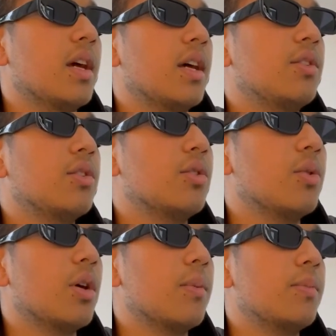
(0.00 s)
And you know,
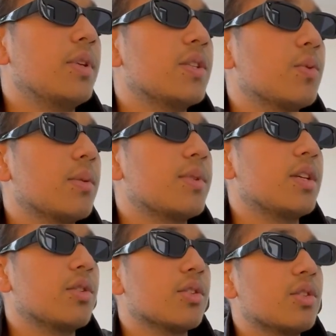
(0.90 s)
um, this is what I'm
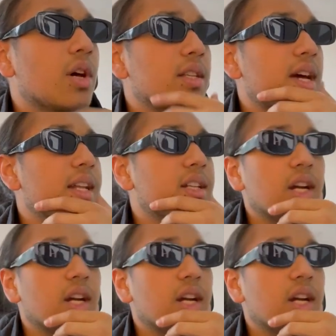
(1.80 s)
saying, you can start to add in